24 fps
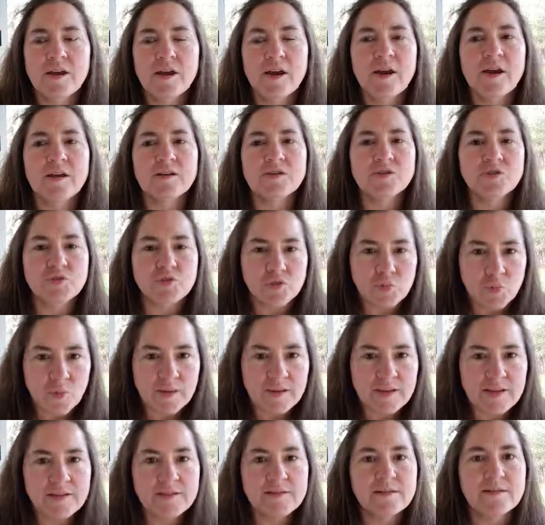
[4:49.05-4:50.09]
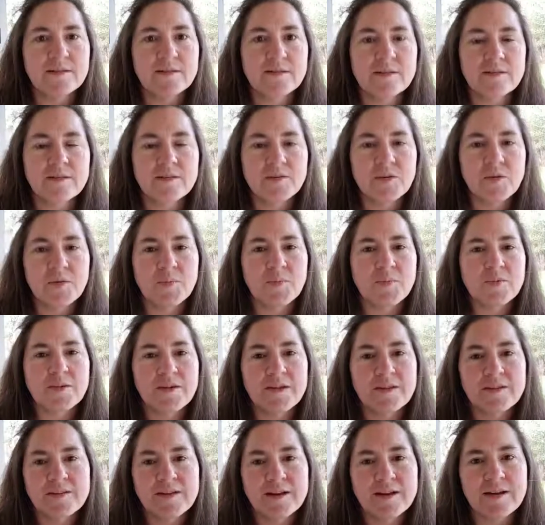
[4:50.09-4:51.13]
uh, 220s, so pretty
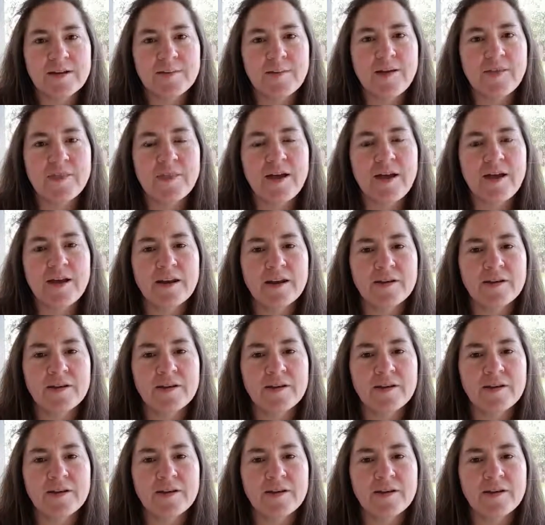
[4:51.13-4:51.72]
excited about that.